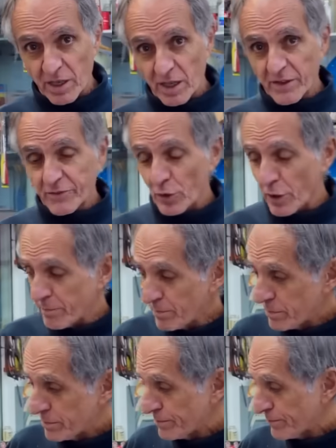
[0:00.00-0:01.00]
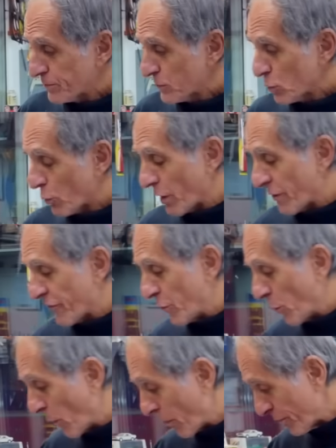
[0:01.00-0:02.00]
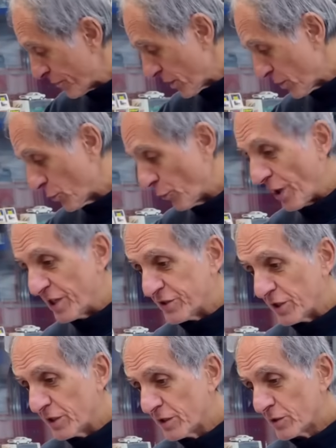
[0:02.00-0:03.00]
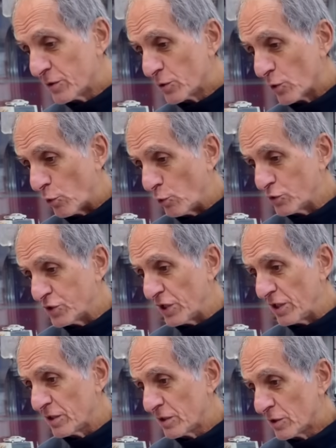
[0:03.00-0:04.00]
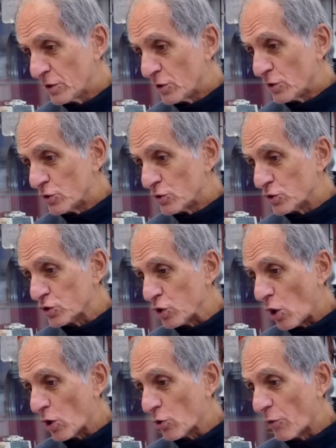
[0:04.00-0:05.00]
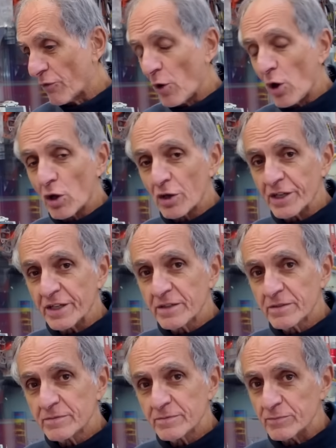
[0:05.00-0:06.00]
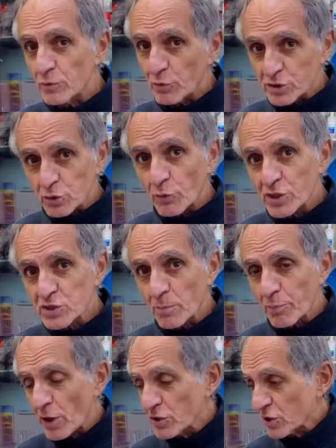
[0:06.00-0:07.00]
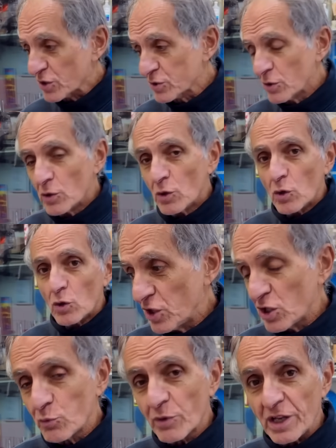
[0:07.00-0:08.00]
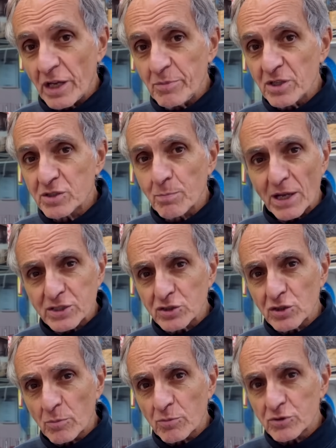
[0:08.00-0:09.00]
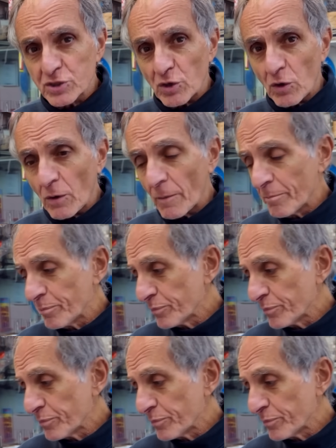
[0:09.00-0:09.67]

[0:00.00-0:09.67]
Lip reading: lifetime. Quite a few. Racing, cruising, stock overhauling, restoration projects, genuine Hemis, matching numbers and all.